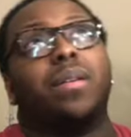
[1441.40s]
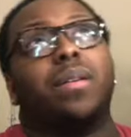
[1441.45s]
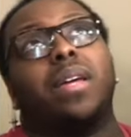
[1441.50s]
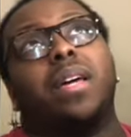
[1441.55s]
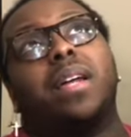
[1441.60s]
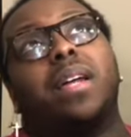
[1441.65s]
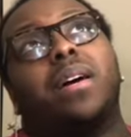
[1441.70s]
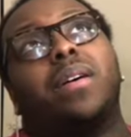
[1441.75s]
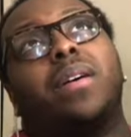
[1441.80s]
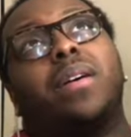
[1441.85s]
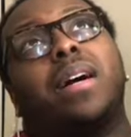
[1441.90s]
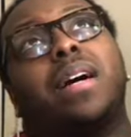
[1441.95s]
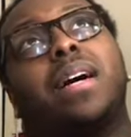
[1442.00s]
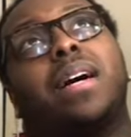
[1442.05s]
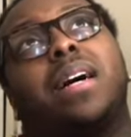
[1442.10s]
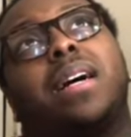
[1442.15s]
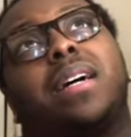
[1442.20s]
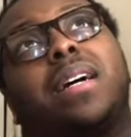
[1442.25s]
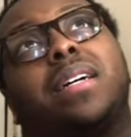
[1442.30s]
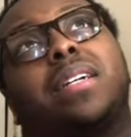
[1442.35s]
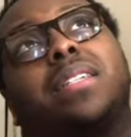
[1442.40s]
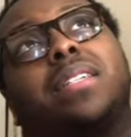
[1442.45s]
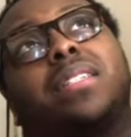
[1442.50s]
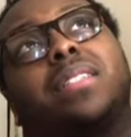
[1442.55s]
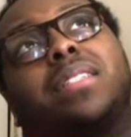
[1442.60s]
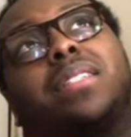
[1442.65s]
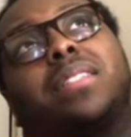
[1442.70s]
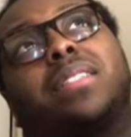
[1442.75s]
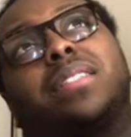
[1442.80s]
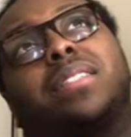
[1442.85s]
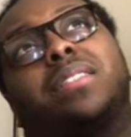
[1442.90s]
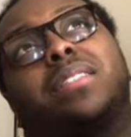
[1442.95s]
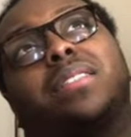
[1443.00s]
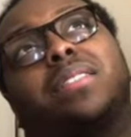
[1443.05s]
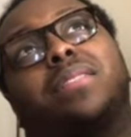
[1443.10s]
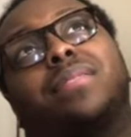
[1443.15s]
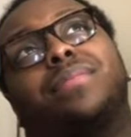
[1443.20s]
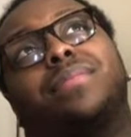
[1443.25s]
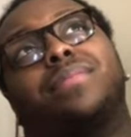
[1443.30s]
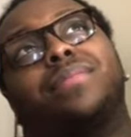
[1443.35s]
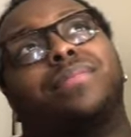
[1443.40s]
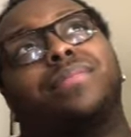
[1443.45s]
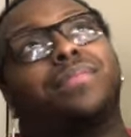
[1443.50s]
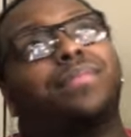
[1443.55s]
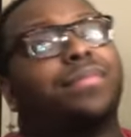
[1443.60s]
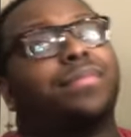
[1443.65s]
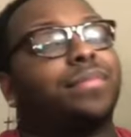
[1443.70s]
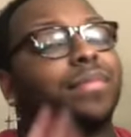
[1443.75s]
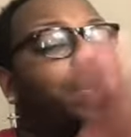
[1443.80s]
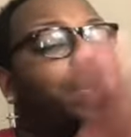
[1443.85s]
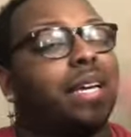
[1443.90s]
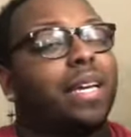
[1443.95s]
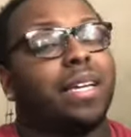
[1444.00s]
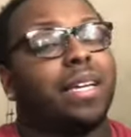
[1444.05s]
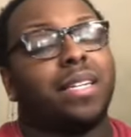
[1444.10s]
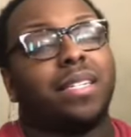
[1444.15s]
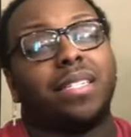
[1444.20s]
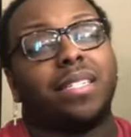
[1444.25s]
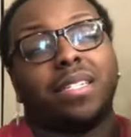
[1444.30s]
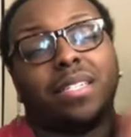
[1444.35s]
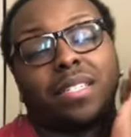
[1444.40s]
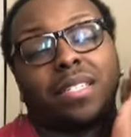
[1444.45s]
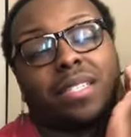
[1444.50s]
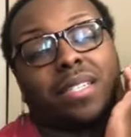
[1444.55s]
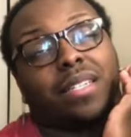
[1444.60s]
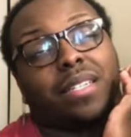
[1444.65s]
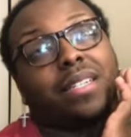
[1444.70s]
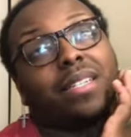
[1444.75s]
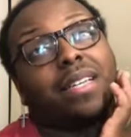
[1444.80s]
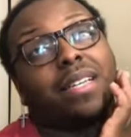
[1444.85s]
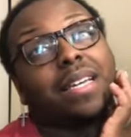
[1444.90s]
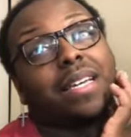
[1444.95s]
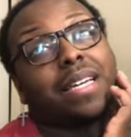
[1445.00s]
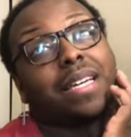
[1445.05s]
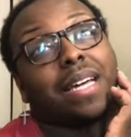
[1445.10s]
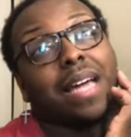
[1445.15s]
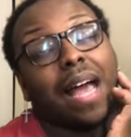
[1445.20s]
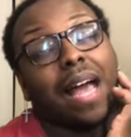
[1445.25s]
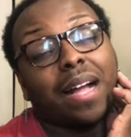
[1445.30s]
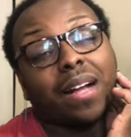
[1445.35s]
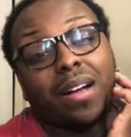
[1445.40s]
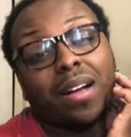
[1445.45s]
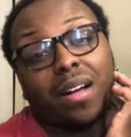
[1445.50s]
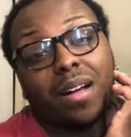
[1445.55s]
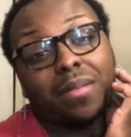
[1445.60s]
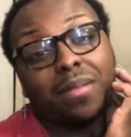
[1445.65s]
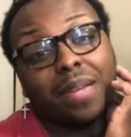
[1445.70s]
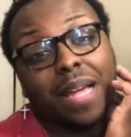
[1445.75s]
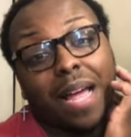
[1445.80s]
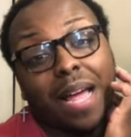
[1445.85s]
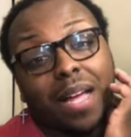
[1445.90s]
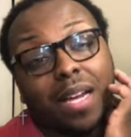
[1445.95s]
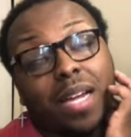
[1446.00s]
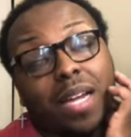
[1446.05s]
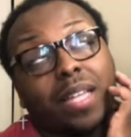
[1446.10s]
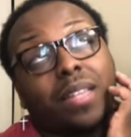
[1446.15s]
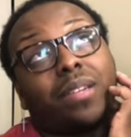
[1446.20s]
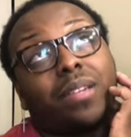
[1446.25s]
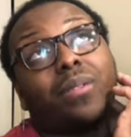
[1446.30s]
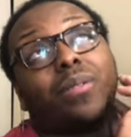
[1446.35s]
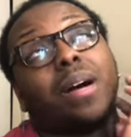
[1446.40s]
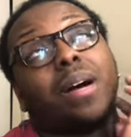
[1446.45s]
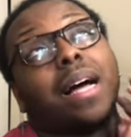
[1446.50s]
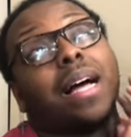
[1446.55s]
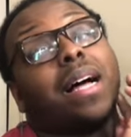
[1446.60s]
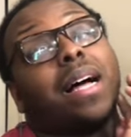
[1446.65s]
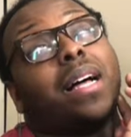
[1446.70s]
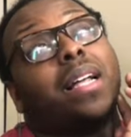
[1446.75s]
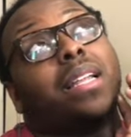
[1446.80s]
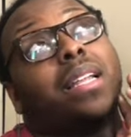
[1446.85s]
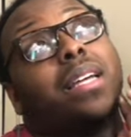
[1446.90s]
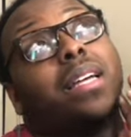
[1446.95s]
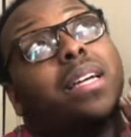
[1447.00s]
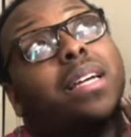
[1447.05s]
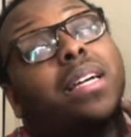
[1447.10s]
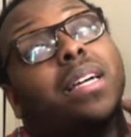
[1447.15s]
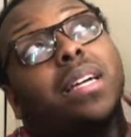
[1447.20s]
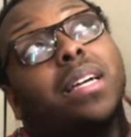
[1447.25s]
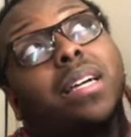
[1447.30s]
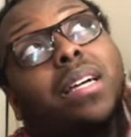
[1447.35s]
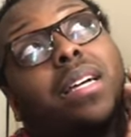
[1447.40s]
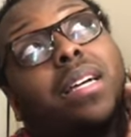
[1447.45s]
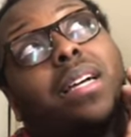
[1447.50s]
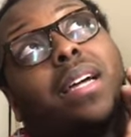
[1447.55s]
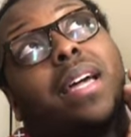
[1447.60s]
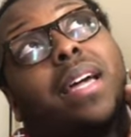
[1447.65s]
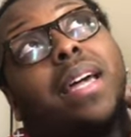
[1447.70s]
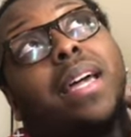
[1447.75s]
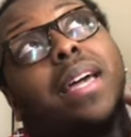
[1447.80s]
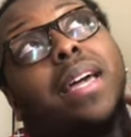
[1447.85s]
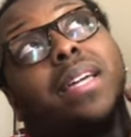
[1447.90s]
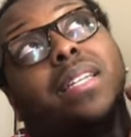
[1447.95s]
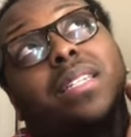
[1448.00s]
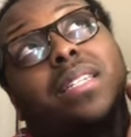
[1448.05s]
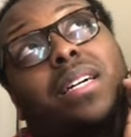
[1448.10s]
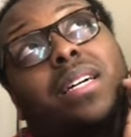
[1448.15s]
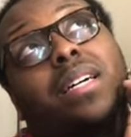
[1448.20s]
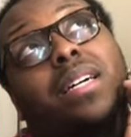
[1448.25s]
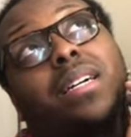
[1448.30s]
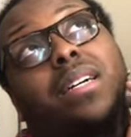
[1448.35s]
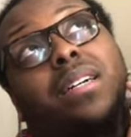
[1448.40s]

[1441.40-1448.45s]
you know, it got calmed down after a while. And,